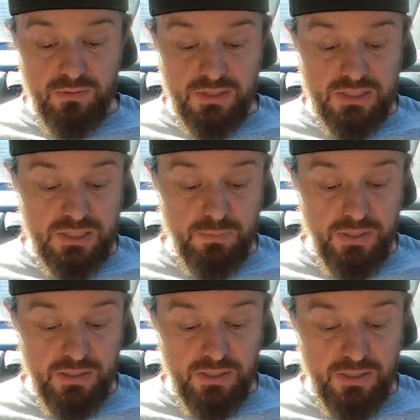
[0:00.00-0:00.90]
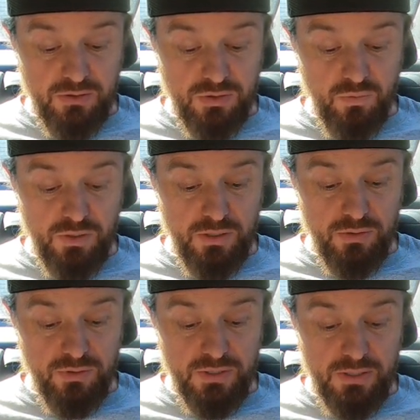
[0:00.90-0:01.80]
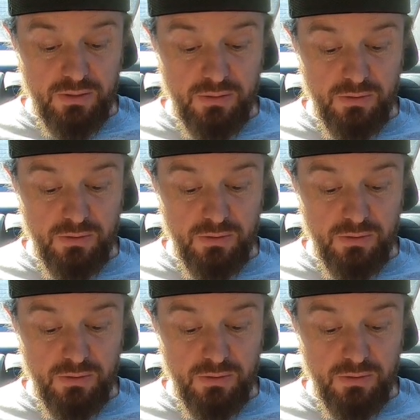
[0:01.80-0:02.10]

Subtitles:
Let's expand that out to 100.